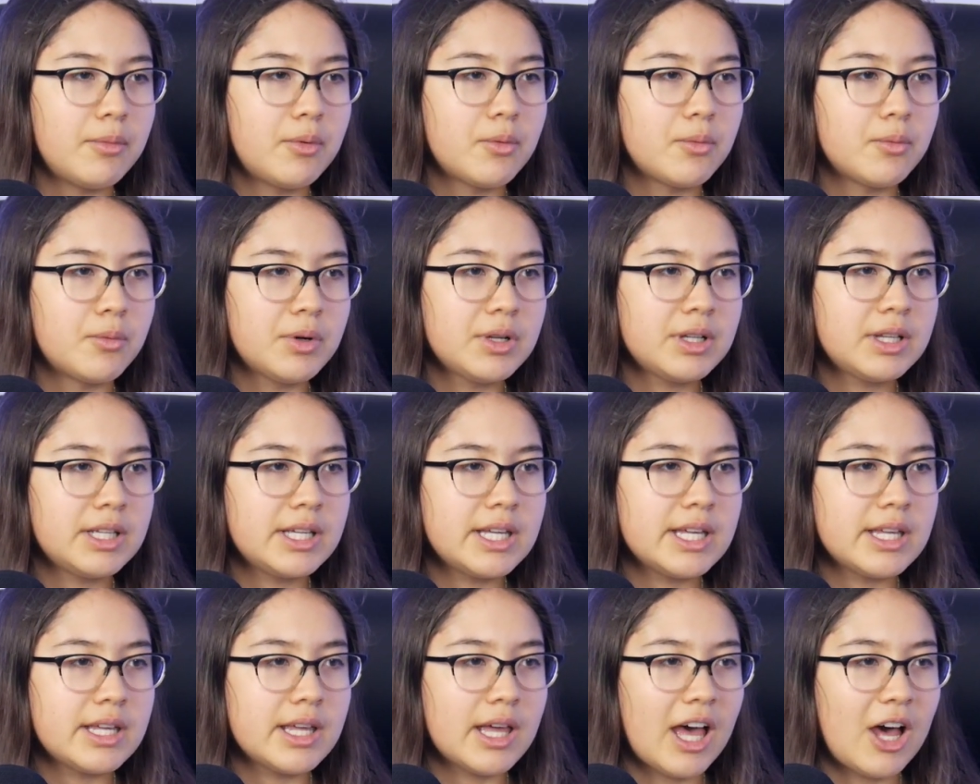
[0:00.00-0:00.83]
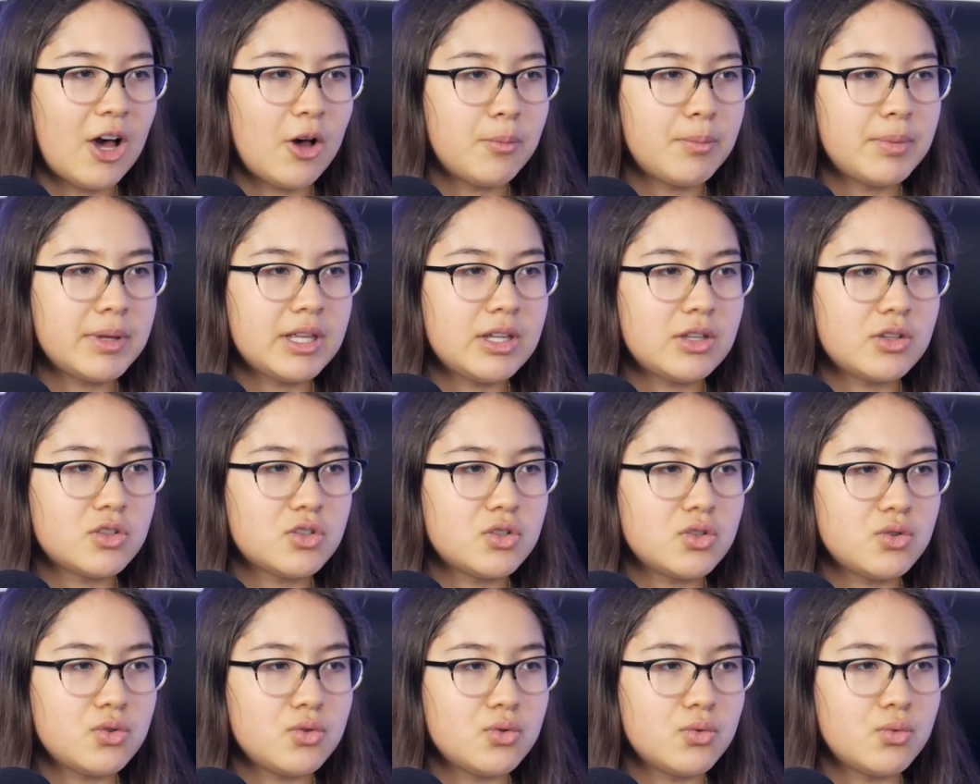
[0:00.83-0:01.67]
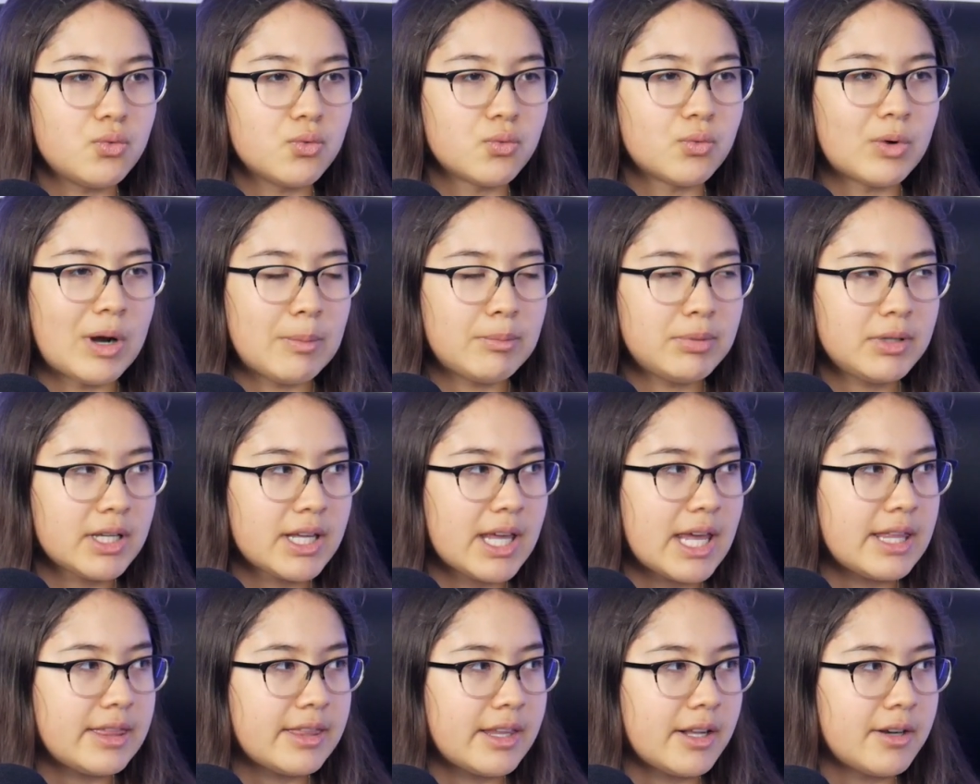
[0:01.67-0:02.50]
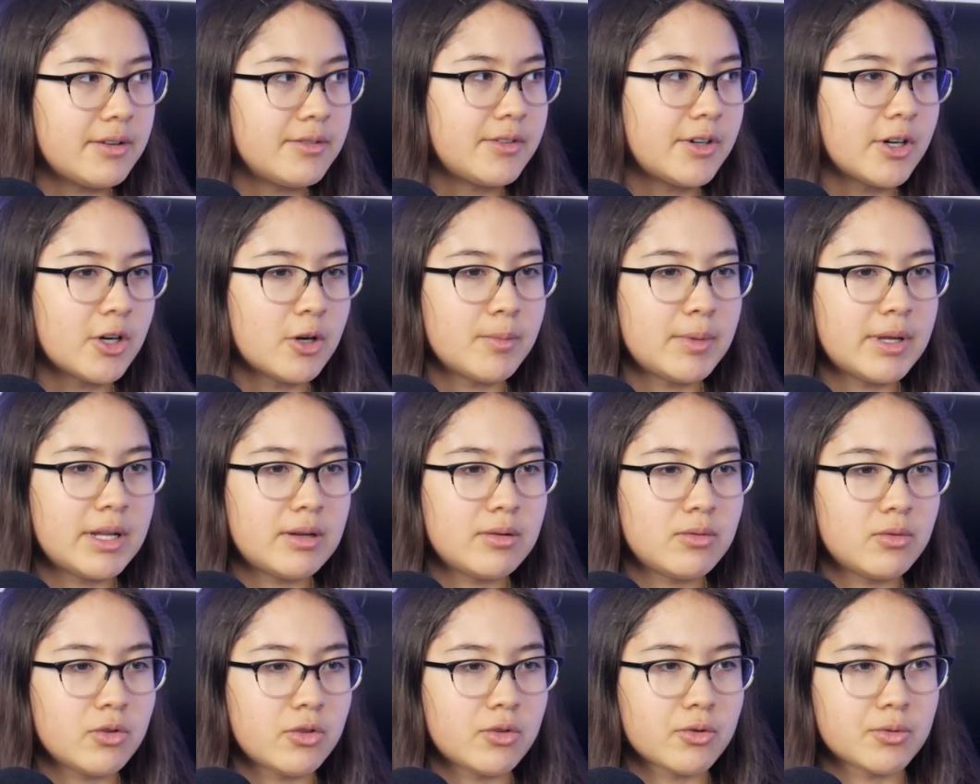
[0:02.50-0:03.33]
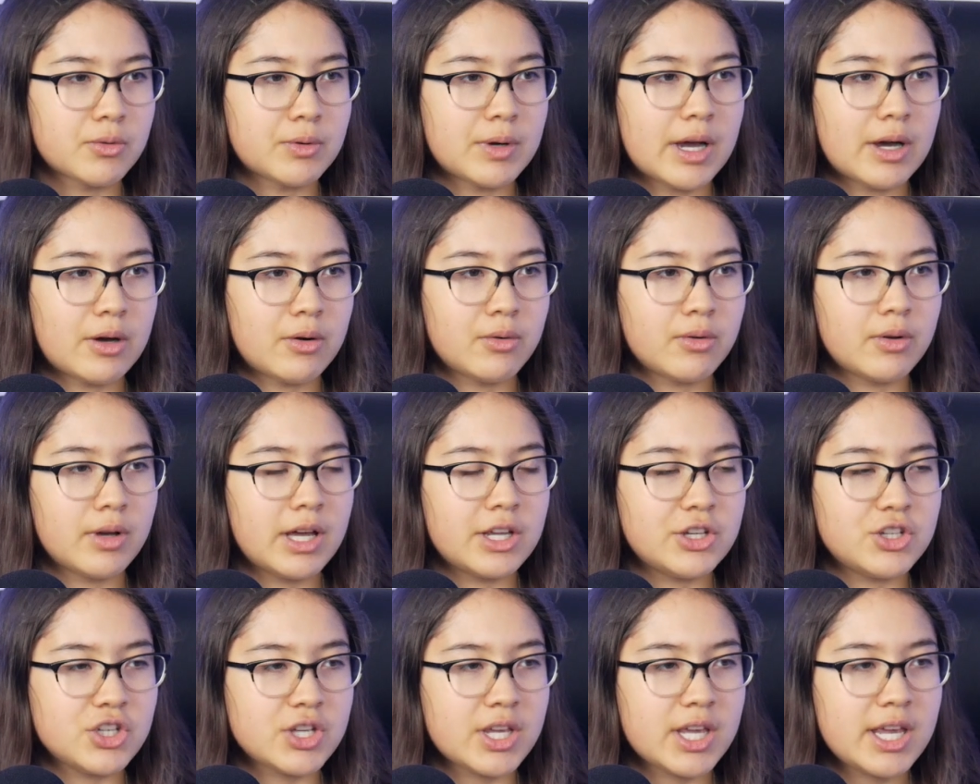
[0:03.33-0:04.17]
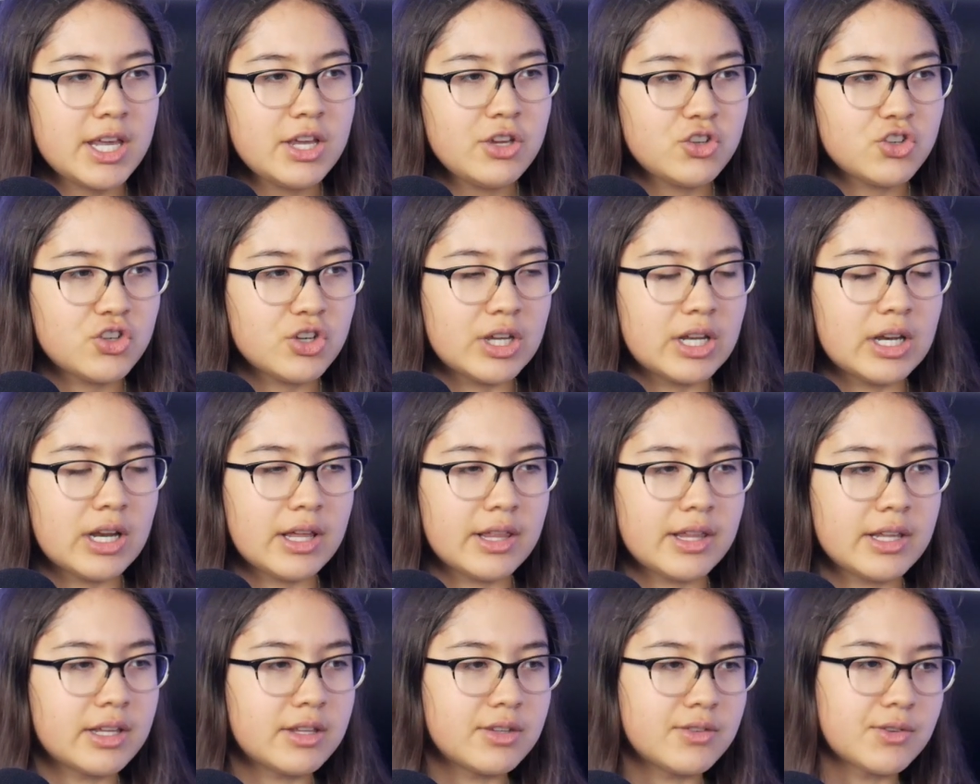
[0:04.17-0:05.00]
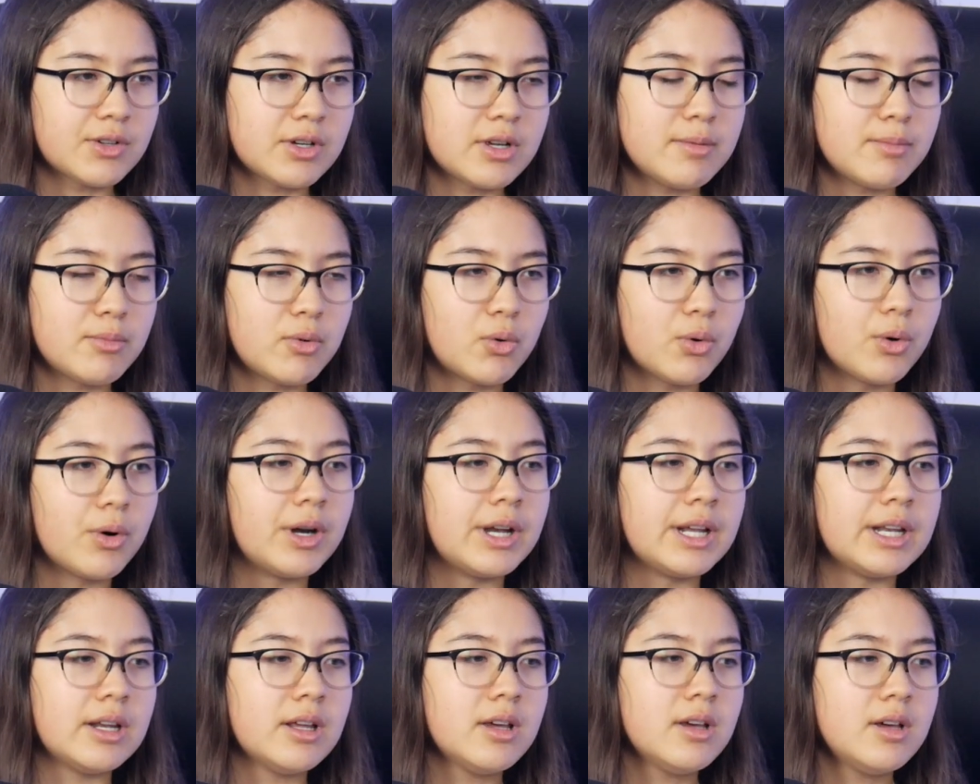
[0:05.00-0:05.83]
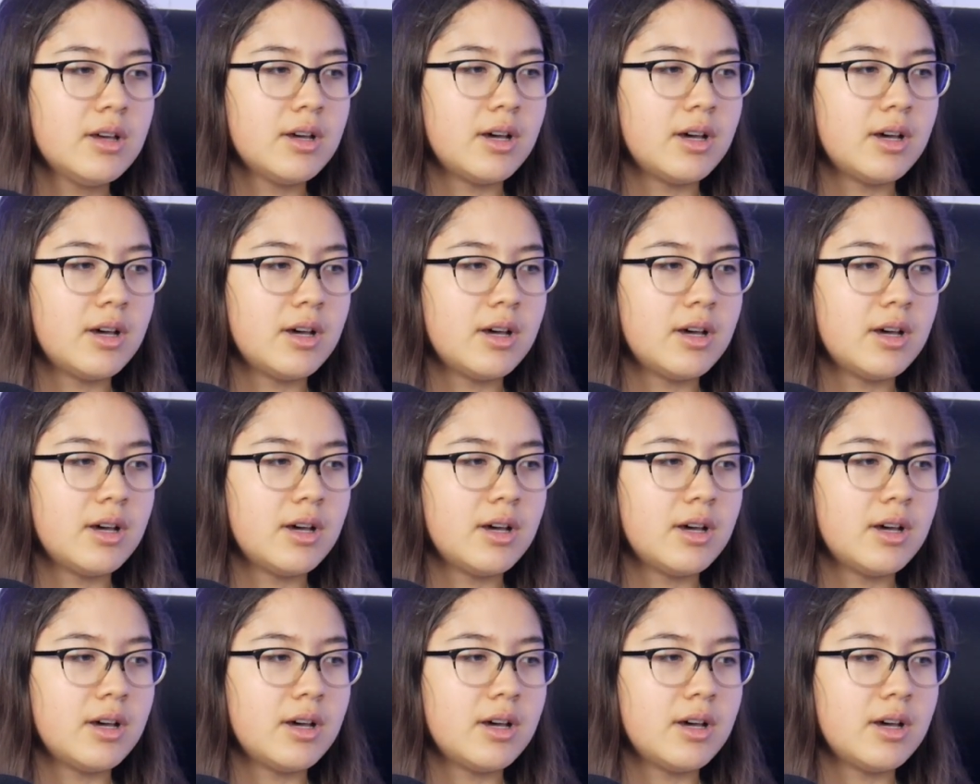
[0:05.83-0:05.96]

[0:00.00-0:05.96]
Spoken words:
really helping to replicate that environment throughout education, I think, is very important,